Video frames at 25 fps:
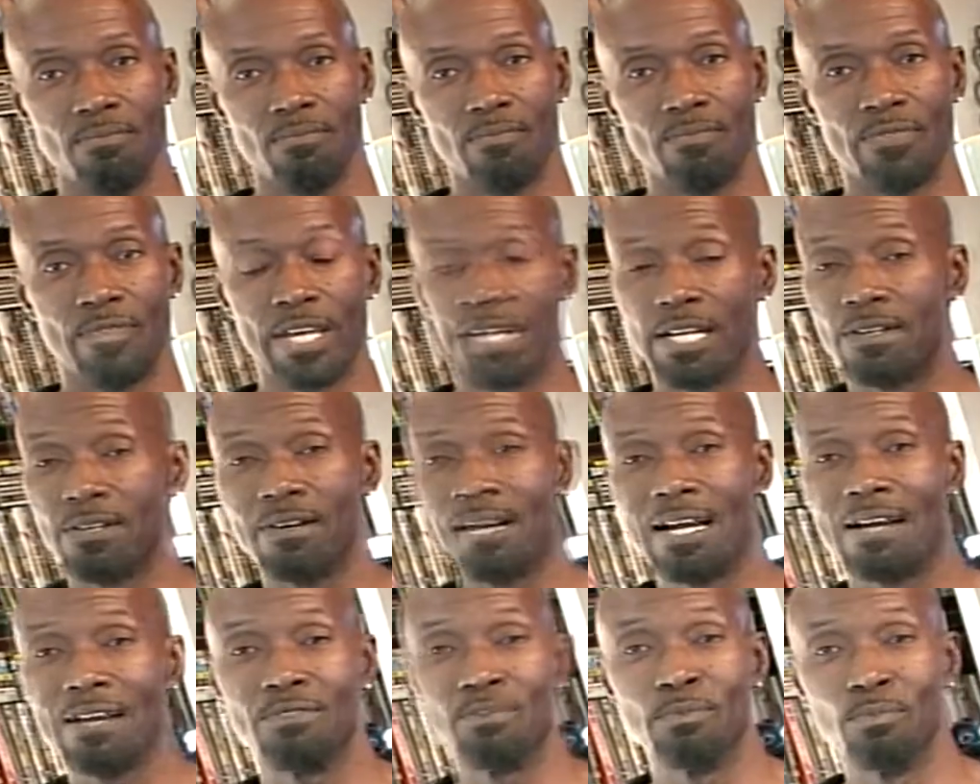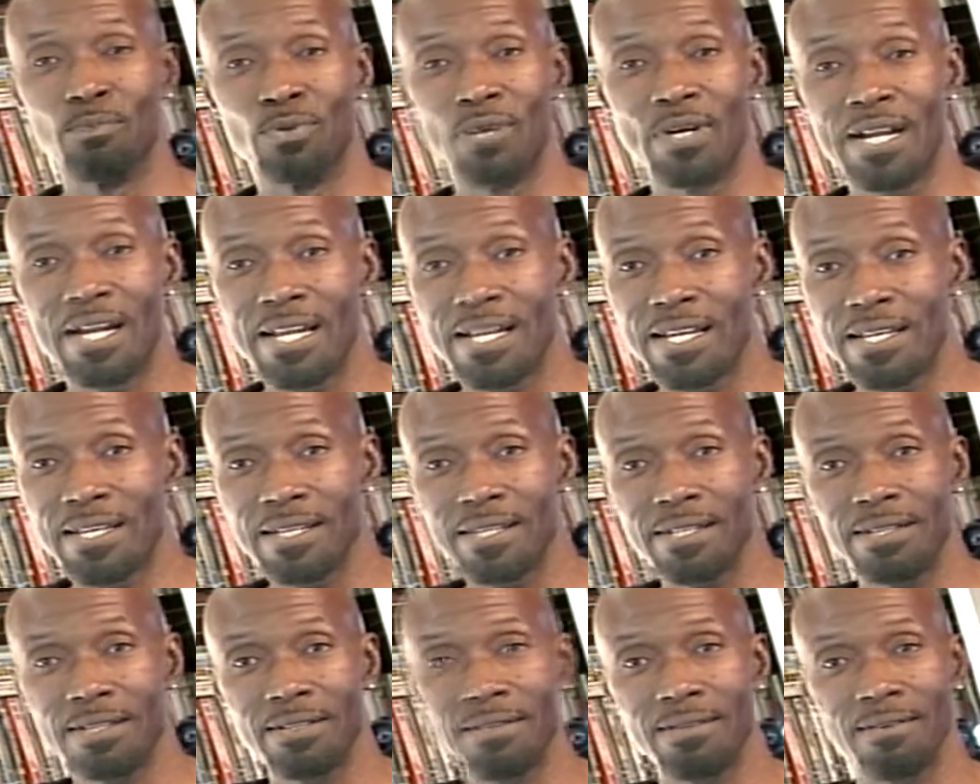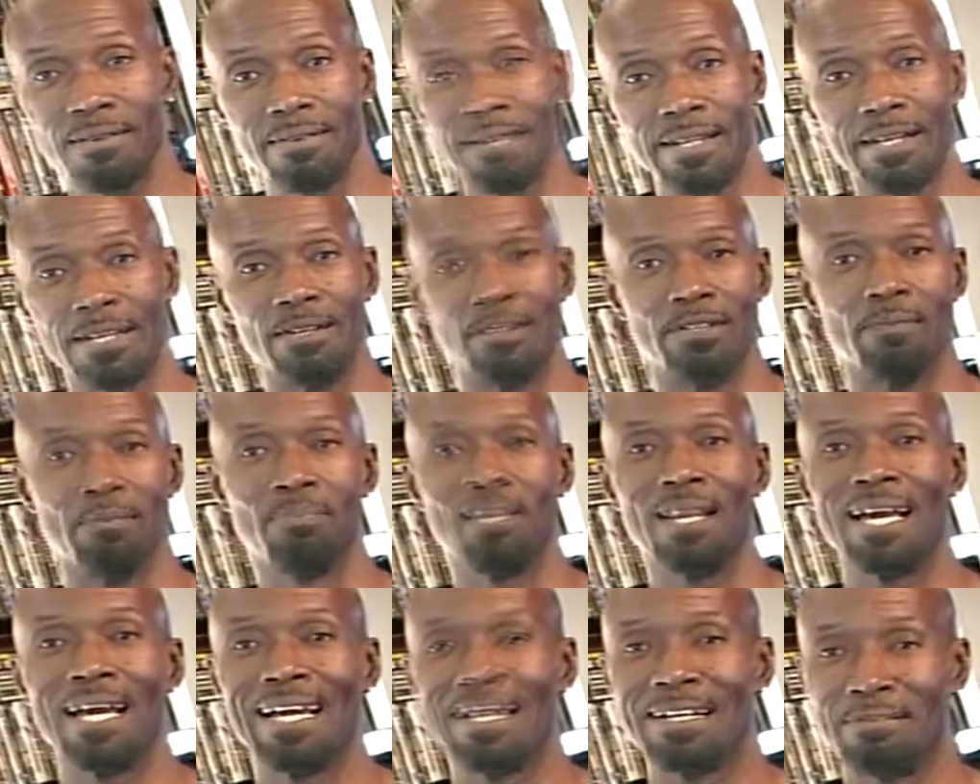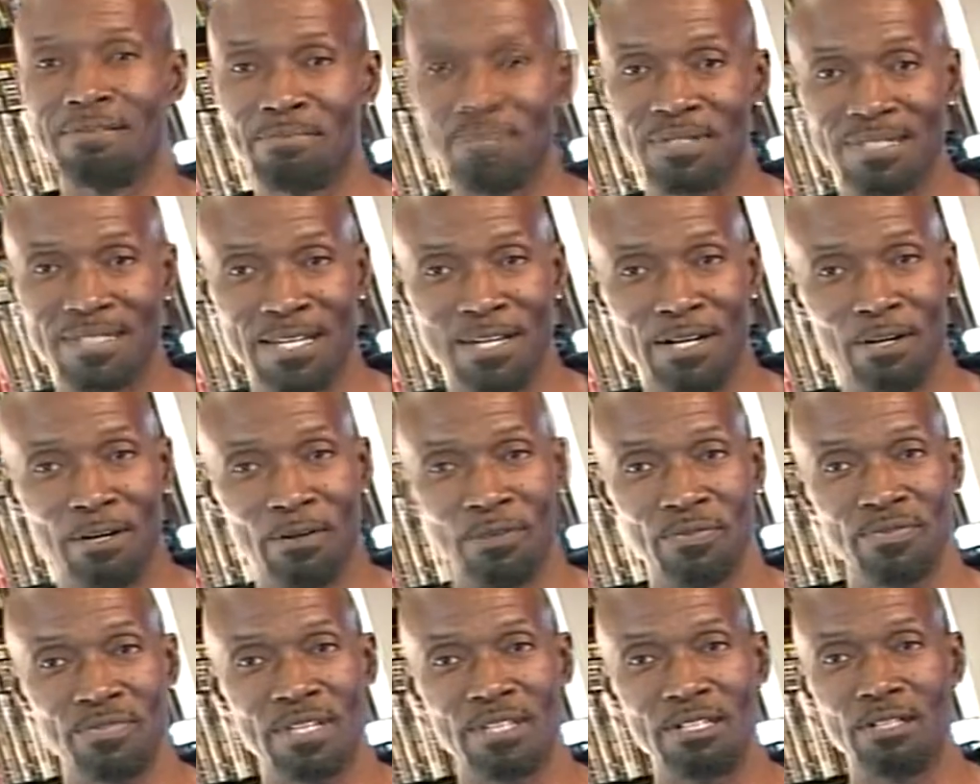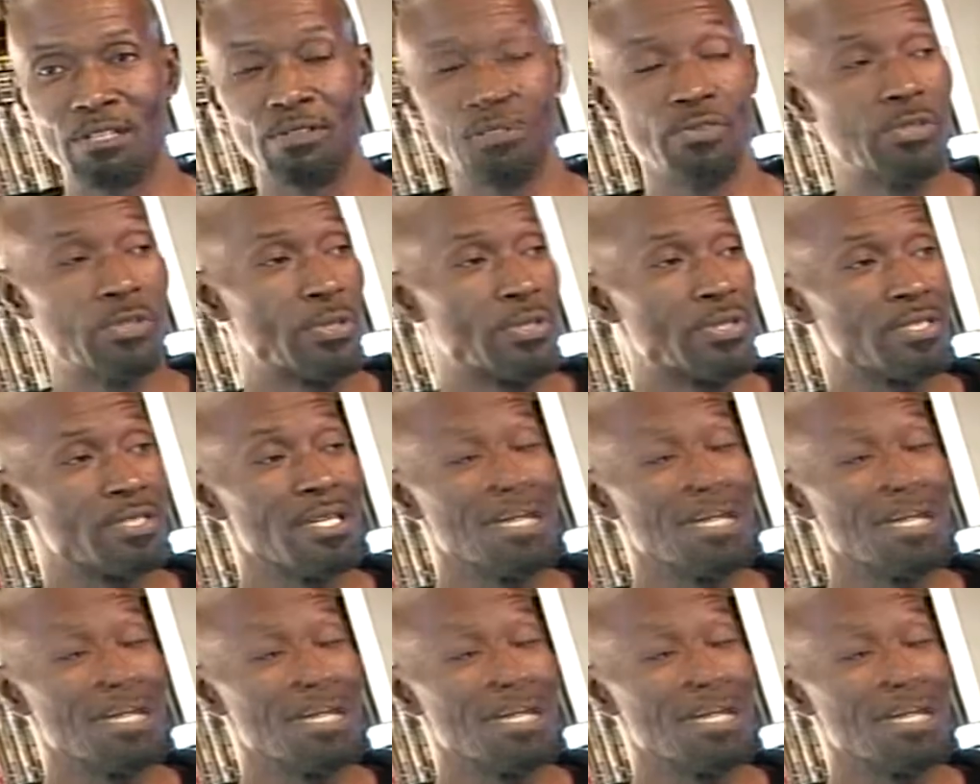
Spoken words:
They don't have a brain. They don't apply themselves. Totally. They don't do this.